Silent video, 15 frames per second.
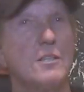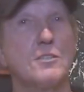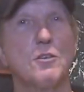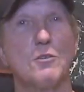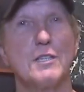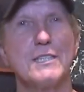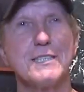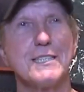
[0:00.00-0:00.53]

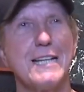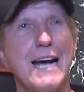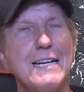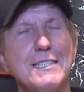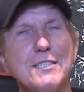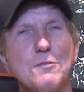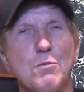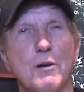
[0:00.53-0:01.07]
So listen, I
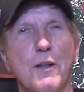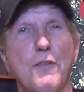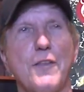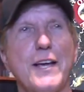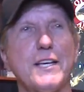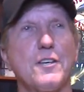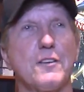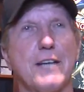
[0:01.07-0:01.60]
just want to
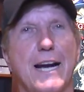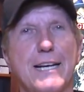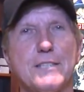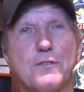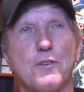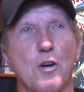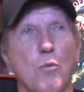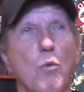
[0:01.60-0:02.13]
thank you guys
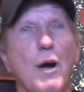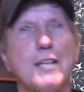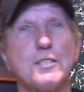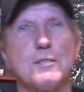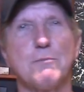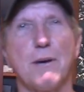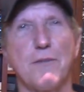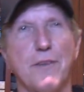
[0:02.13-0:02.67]
for
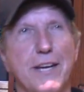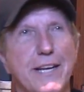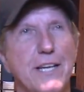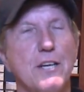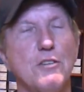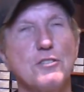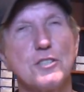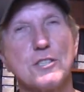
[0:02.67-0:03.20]
watching my
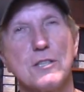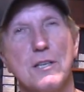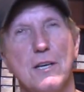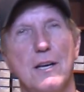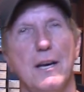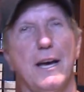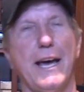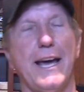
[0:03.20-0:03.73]
videos,
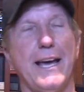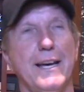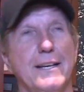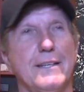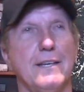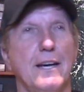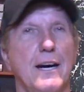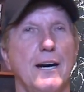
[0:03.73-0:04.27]

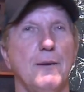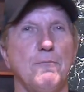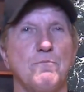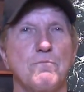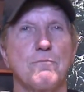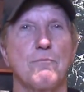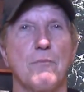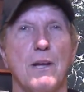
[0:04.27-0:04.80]
and
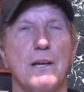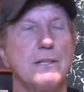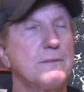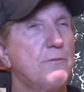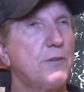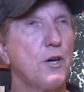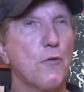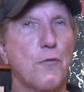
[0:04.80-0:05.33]

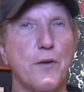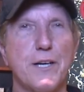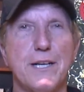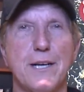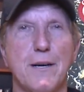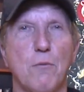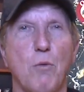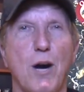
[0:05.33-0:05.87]
feel free
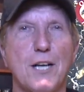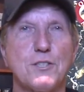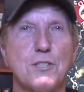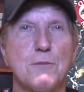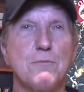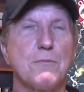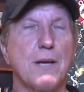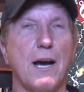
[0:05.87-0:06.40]
to watch
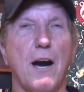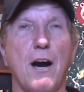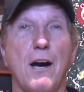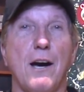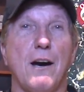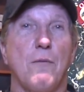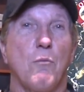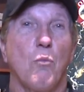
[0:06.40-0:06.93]
them.
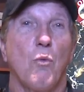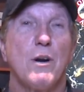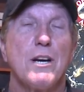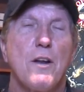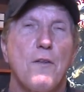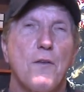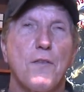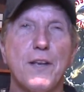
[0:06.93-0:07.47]
One
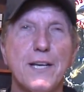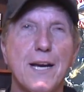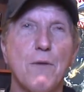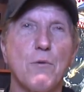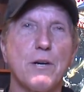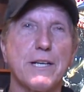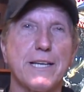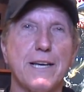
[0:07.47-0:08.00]
other thing I
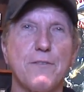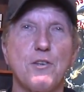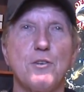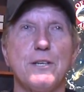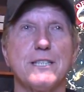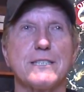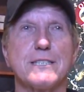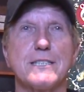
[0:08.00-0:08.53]
want to give
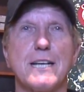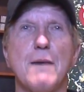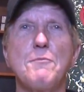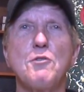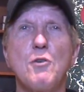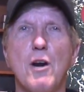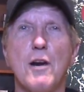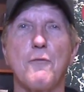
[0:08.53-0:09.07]
you is
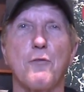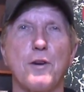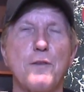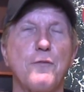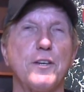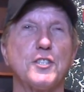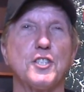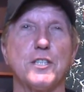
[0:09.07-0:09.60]
come to our free
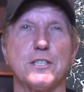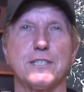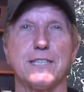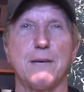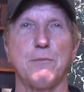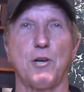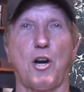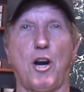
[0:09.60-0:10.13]
fishing
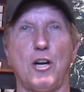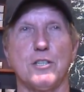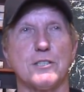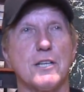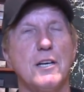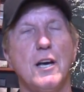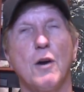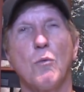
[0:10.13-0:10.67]

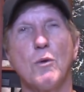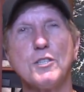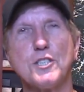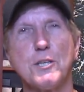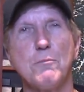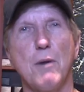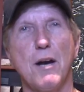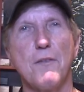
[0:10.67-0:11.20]
seminars.
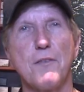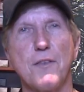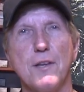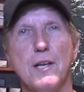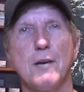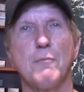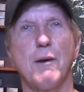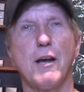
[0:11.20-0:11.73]
Once a month,
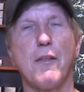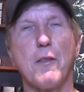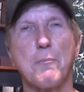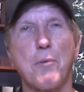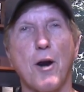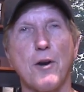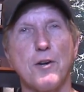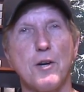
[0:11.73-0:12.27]
my other
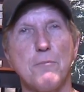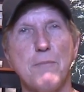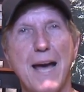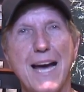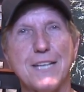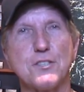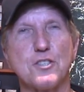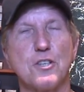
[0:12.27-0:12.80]
partner,
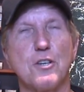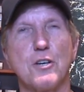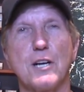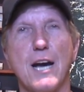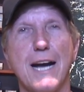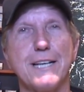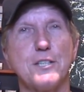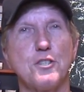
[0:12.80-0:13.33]
Matt Scher,
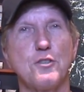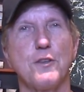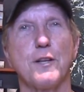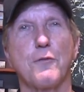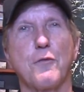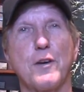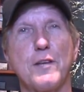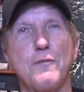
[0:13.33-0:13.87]
and I do
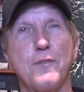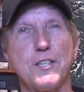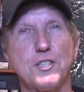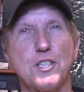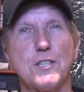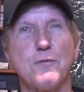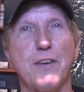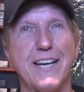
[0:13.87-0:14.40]
the free
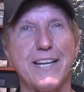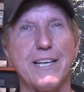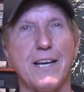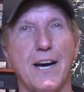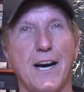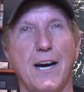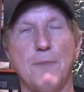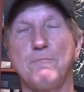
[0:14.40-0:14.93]
fishing
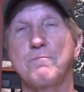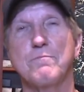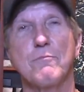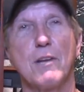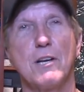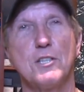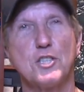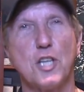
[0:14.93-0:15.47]
video
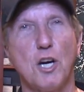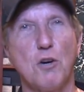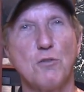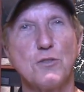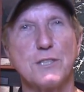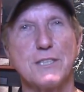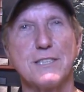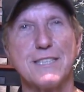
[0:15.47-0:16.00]

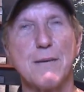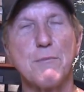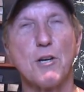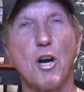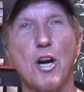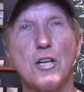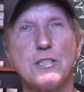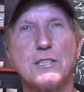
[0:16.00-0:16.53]
shows and
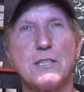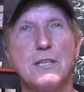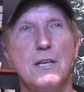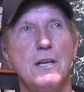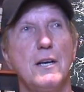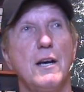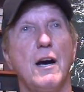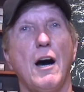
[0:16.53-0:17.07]
seminars
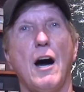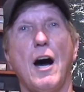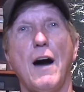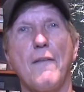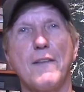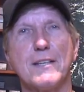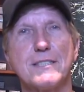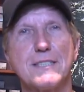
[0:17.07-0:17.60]

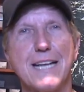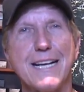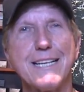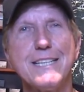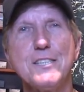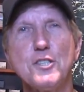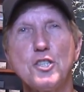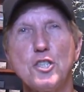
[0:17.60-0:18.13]
on the
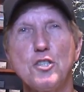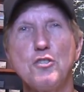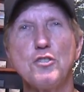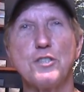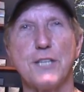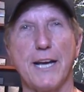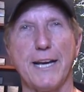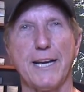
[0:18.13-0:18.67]
second
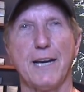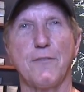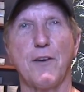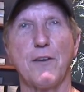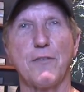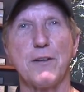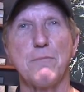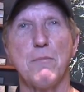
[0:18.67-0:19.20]
Tuesday of
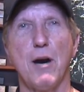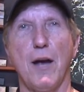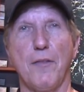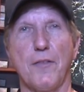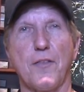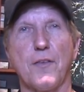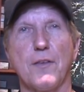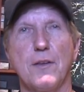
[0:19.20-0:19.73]
every
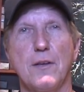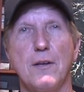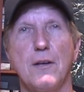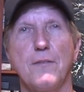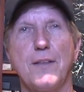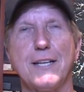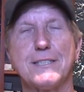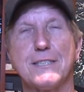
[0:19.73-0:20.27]
month.
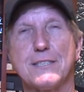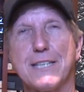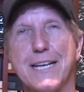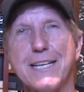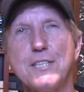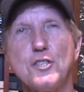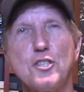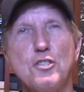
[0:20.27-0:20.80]
That's the
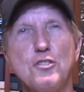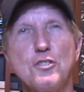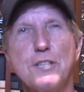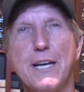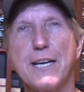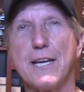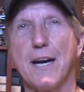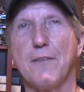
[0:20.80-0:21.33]
second
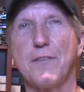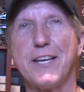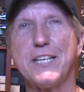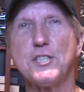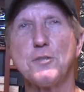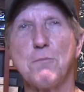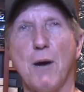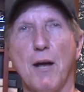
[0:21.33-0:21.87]
Tuesday of
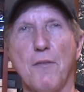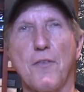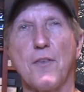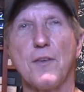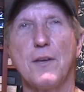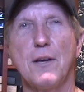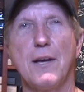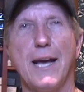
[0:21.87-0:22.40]
each month
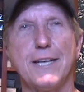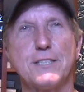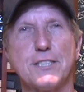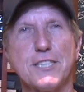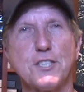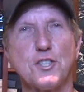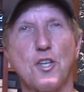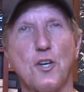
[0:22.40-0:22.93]
at
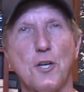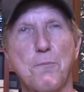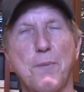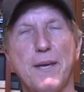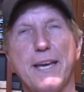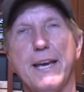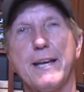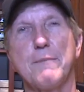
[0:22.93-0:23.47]
6:30
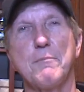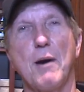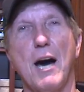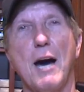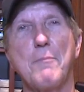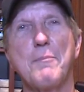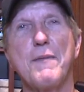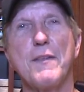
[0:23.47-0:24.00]
p.m.
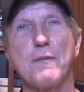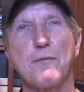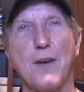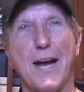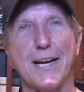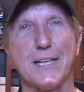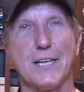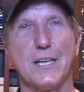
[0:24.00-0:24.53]
up in the
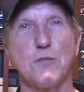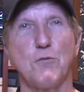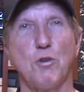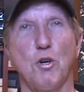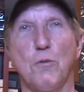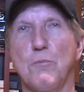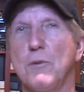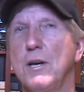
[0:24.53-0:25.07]
Fine Gun
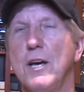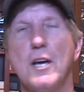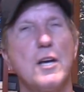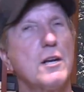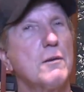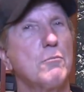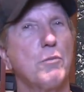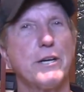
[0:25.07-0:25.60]
Room.
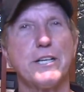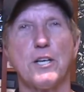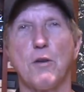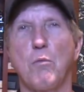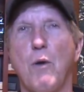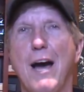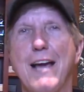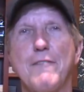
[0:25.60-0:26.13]
Bring
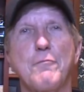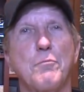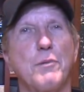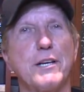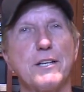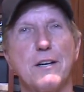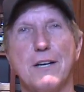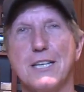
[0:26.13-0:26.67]
your wife,
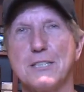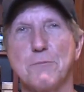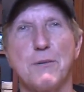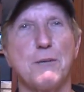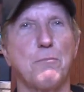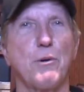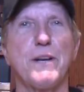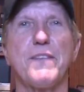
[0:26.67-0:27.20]
bring your
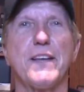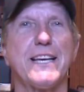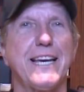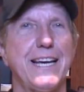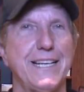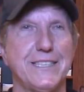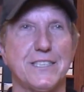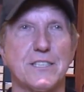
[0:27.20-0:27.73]
husband, bring the
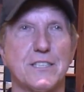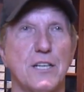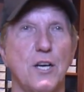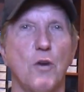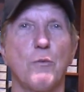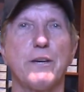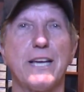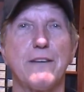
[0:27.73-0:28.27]
kids.
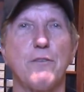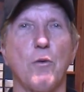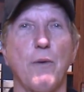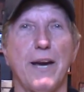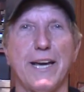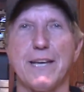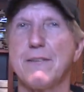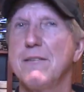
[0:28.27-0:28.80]
We give
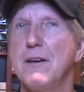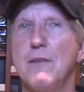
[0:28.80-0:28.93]
away